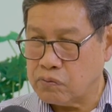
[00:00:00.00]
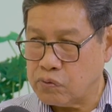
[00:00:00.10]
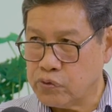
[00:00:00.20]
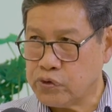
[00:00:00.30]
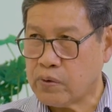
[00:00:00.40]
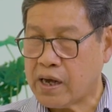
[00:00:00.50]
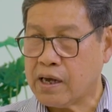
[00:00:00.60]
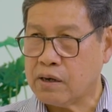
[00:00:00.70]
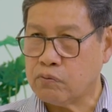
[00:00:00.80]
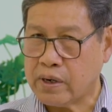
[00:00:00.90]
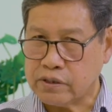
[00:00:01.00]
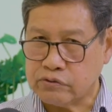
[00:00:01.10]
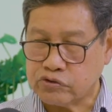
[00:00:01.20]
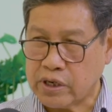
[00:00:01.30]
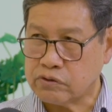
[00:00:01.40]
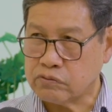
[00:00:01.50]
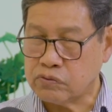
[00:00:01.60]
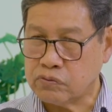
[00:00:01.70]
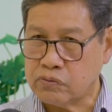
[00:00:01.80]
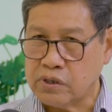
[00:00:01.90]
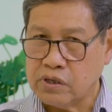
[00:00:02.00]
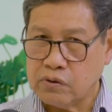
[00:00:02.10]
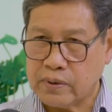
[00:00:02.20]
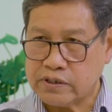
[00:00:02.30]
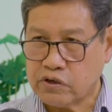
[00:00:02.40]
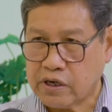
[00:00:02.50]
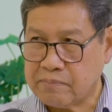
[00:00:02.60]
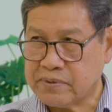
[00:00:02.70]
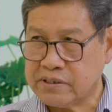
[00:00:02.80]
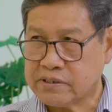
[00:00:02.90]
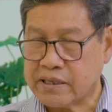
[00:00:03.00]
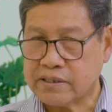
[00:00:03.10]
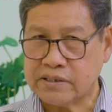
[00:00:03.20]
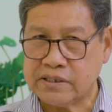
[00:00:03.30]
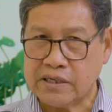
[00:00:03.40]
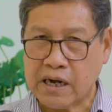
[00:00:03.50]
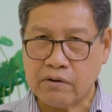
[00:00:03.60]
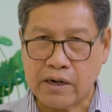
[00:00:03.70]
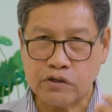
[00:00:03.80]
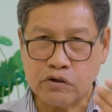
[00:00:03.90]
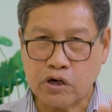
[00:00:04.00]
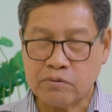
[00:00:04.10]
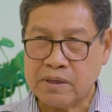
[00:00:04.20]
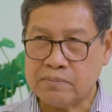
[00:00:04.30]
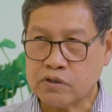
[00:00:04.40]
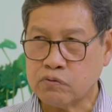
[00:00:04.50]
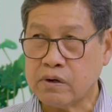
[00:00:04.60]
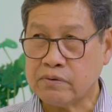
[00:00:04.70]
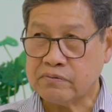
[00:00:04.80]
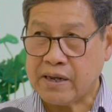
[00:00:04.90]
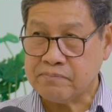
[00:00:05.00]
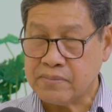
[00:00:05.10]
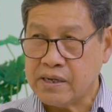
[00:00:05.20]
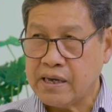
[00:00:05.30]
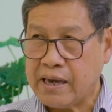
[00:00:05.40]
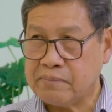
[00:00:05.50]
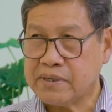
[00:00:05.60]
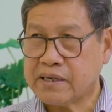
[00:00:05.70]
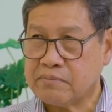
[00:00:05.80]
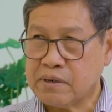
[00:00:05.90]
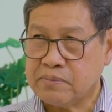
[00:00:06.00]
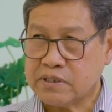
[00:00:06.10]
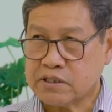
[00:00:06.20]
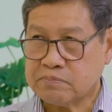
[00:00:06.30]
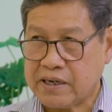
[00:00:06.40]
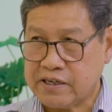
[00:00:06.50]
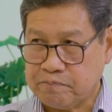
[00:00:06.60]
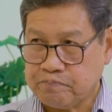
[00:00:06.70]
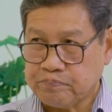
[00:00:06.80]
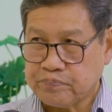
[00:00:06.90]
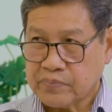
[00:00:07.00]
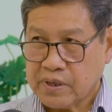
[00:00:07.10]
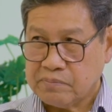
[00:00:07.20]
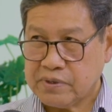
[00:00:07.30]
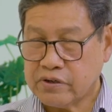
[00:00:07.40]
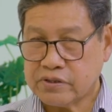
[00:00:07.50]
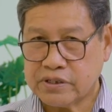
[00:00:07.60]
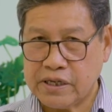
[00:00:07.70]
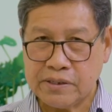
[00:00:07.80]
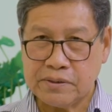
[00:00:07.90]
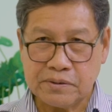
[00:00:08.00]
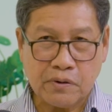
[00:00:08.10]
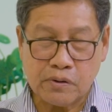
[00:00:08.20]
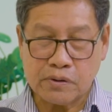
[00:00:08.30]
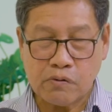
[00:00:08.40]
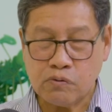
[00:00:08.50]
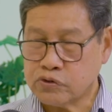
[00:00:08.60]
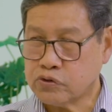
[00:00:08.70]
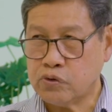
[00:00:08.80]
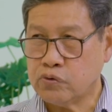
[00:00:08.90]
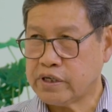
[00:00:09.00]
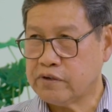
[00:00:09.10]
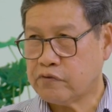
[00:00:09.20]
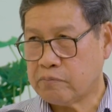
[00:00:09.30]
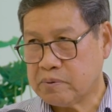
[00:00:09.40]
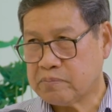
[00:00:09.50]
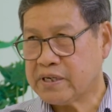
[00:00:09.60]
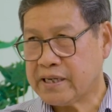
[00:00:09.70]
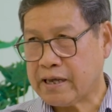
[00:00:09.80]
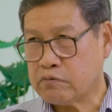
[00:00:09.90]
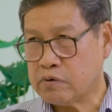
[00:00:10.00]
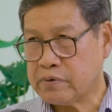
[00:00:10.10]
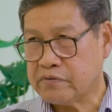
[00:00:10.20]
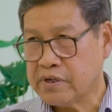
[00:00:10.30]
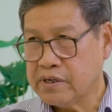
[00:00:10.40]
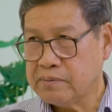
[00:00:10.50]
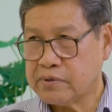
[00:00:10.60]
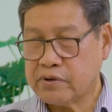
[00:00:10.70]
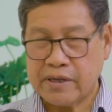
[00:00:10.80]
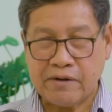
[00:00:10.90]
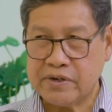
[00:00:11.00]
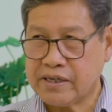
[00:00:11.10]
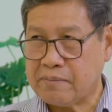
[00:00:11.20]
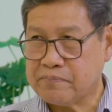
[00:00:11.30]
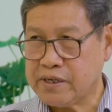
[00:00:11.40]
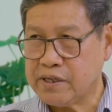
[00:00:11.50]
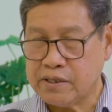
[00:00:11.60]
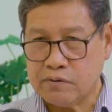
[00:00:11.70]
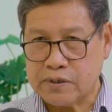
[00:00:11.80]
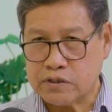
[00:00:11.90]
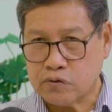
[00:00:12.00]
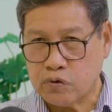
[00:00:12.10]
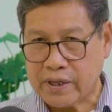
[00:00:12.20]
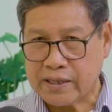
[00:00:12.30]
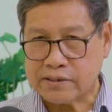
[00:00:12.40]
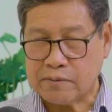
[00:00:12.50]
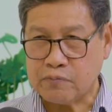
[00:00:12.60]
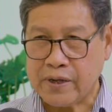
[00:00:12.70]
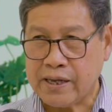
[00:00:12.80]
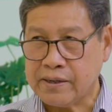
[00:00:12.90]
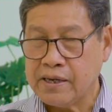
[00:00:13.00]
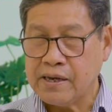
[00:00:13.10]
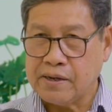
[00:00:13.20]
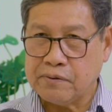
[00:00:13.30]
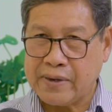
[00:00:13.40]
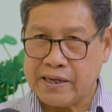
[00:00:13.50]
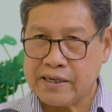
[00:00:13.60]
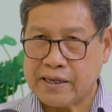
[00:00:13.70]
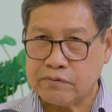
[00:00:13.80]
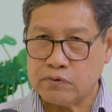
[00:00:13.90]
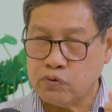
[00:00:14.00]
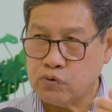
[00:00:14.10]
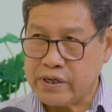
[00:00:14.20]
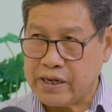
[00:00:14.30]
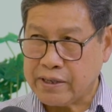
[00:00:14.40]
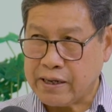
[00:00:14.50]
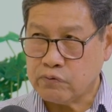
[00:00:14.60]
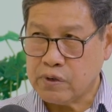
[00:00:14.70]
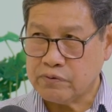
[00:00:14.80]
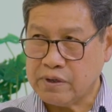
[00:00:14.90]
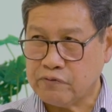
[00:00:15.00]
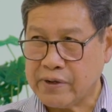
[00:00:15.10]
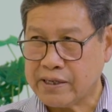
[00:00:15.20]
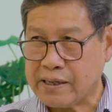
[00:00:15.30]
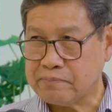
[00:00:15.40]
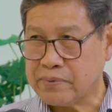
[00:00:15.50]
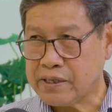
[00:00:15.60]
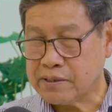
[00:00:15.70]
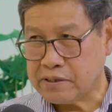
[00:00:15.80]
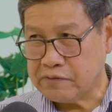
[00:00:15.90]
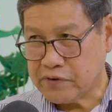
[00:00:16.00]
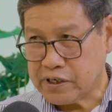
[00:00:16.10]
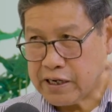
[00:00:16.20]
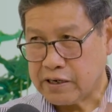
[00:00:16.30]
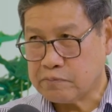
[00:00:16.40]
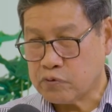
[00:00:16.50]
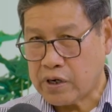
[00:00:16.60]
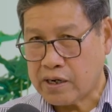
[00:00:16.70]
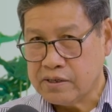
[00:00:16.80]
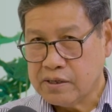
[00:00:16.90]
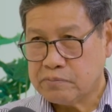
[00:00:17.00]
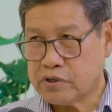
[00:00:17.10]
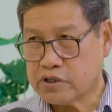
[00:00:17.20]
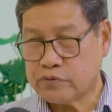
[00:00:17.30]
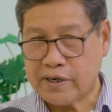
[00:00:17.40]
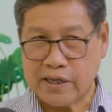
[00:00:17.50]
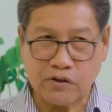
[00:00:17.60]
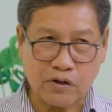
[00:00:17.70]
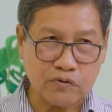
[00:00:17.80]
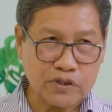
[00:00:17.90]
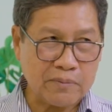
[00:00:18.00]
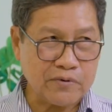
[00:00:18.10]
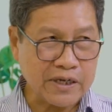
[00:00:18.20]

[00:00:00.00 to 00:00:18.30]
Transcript: who you are, what you're trying to do, what's your company strategy, how are you going to be able to work with them and become their business partner. Because they are also looking for people they can work with. Because every company wants to look at somewhere where they can work with, where they can bring different kind of product. Because when I talk to some of the